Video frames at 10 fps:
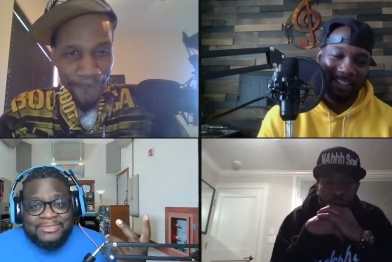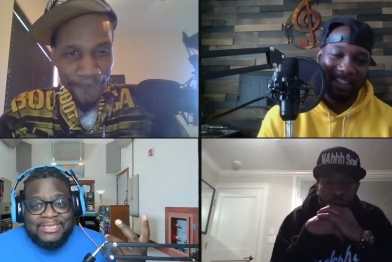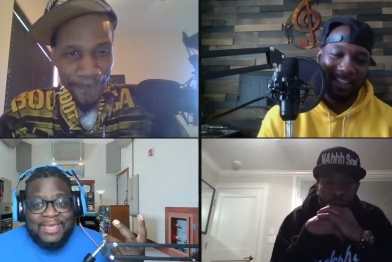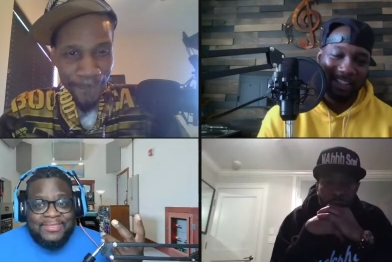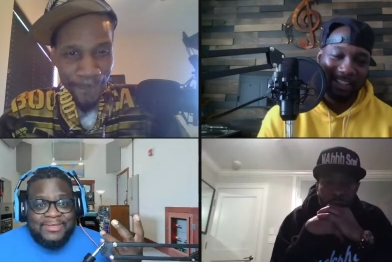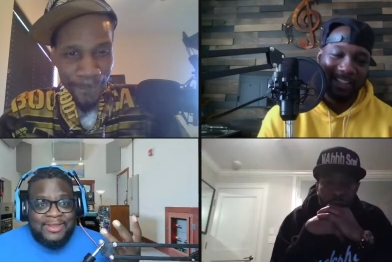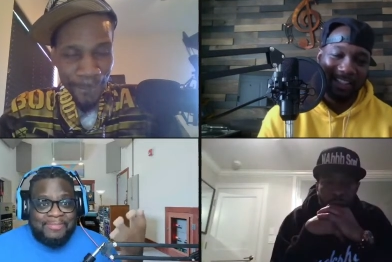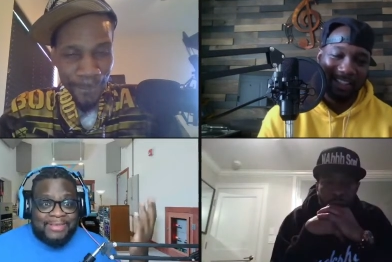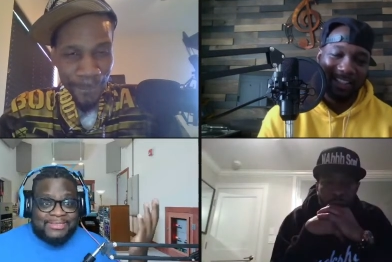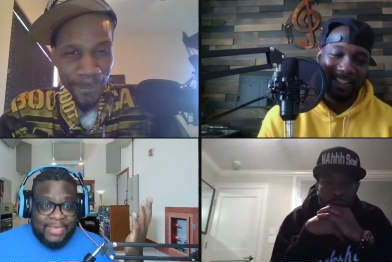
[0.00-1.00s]
Speaker 1: together, and
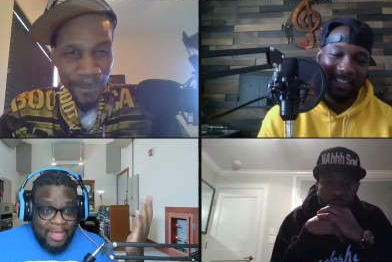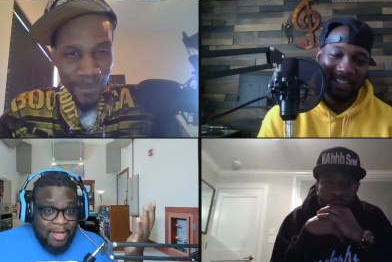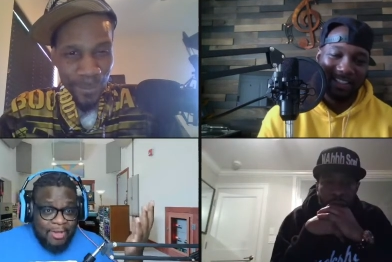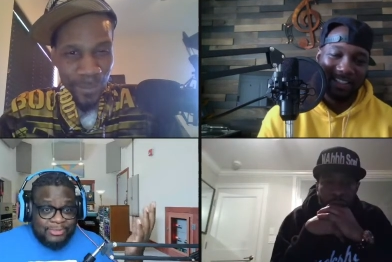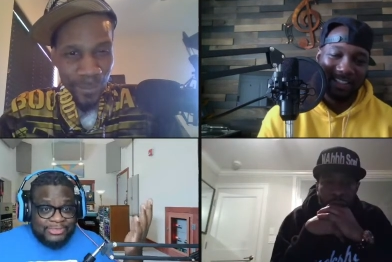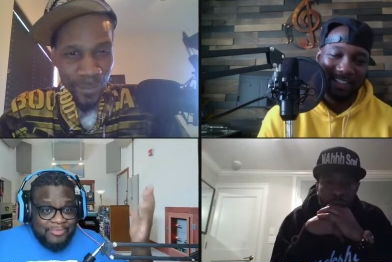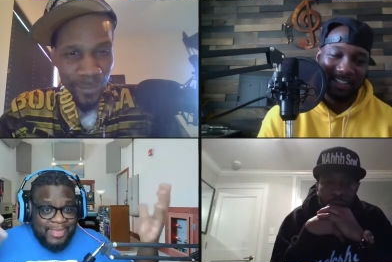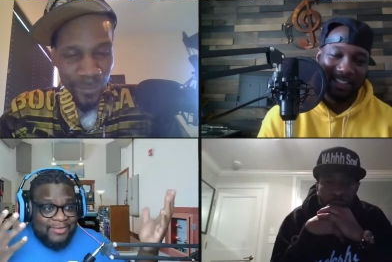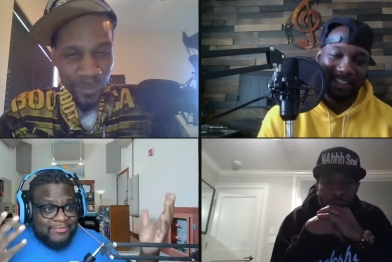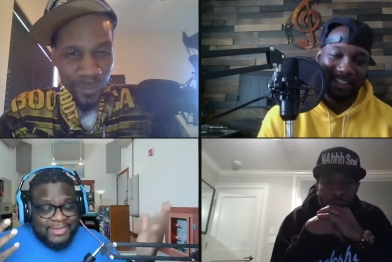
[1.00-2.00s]
everybody's like, "Oh, so
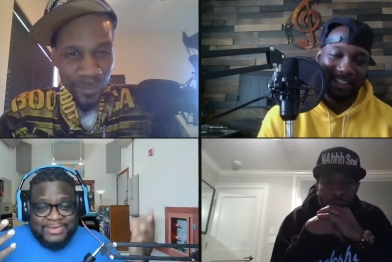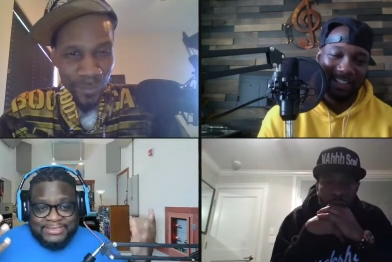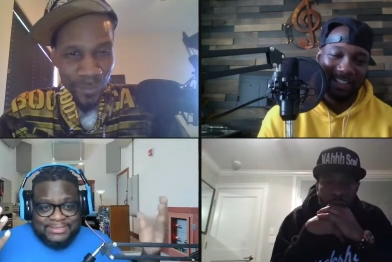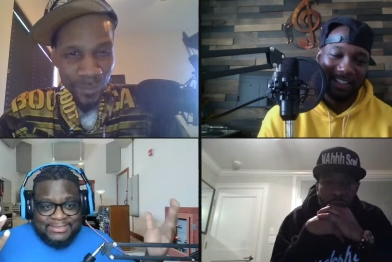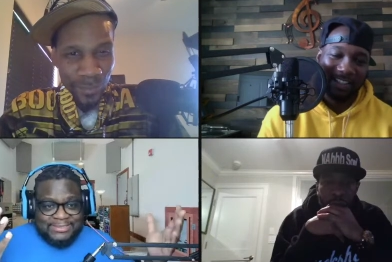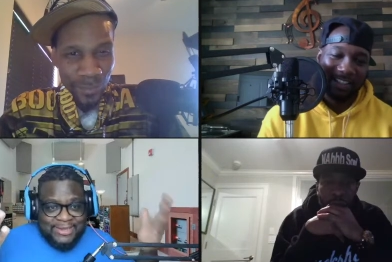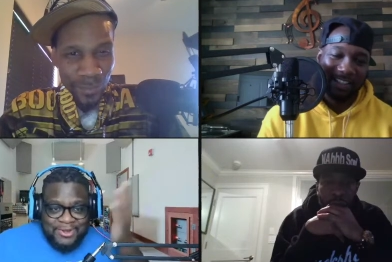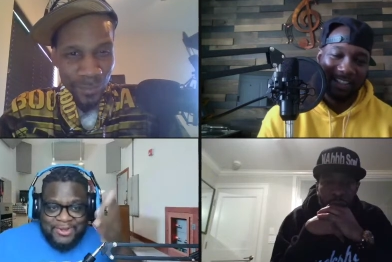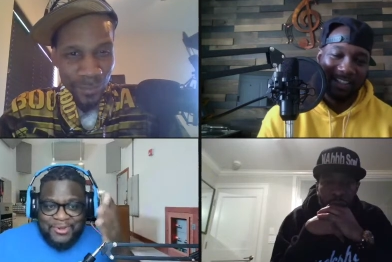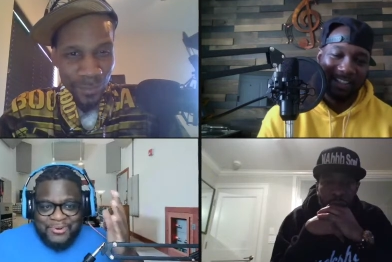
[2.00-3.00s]
Mega Ran is is
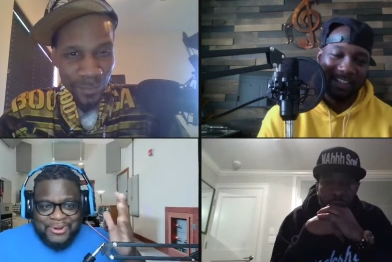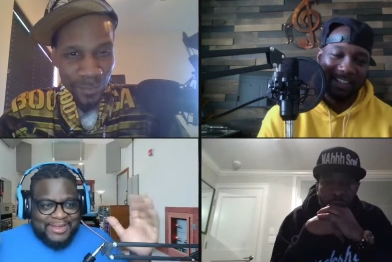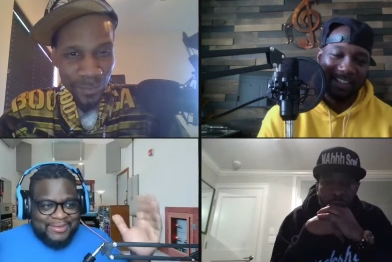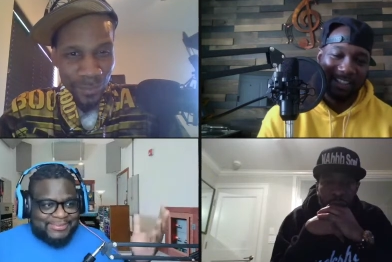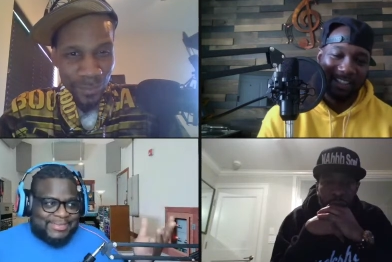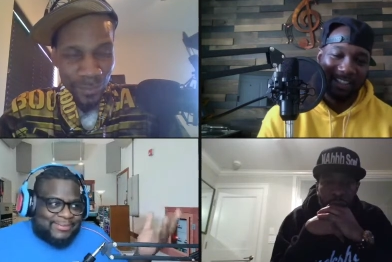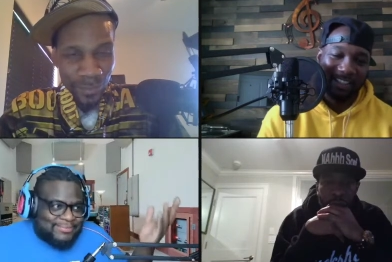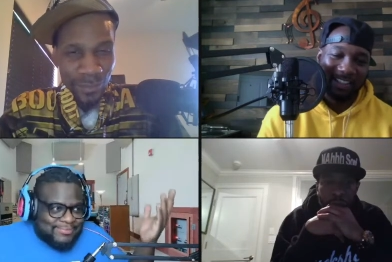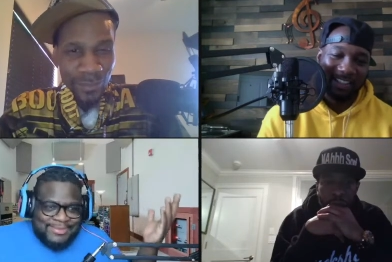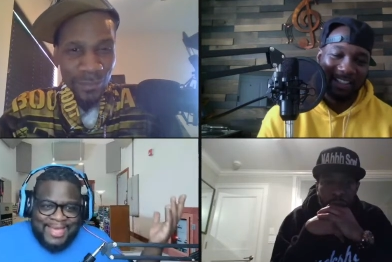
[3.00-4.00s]
nerdcore," and I was like,
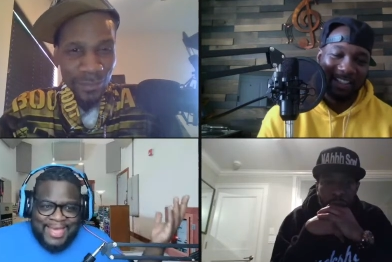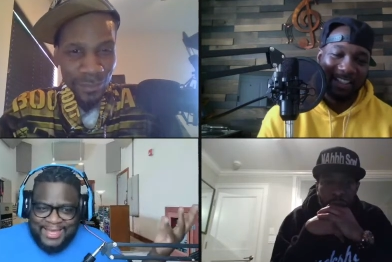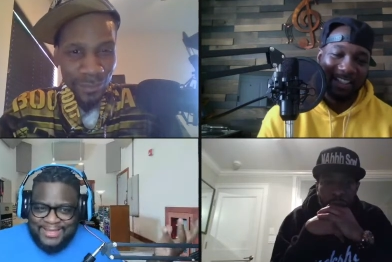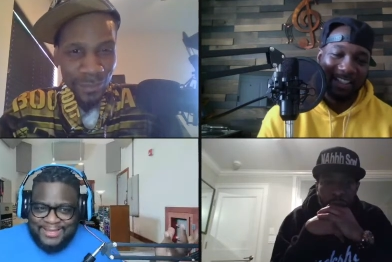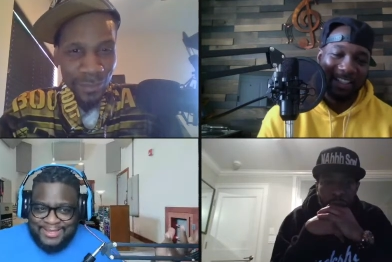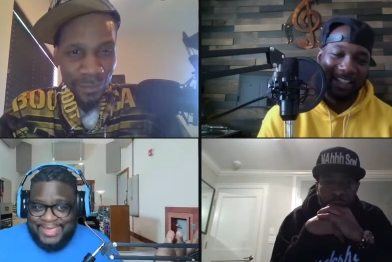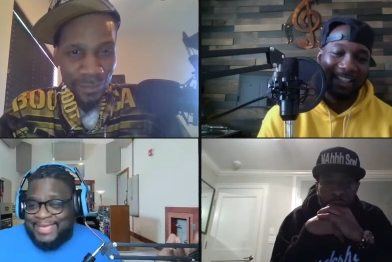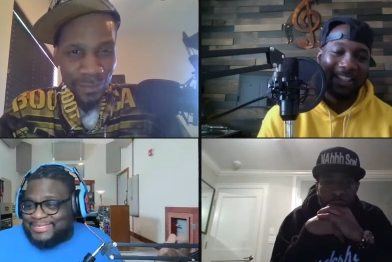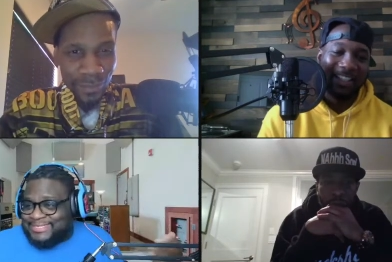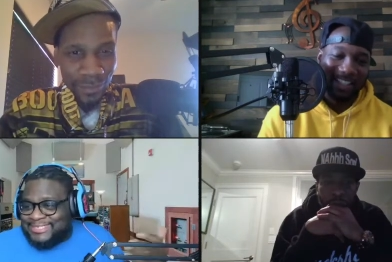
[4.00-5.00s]
I, I
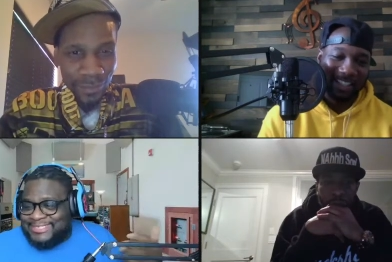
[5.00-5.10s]
guess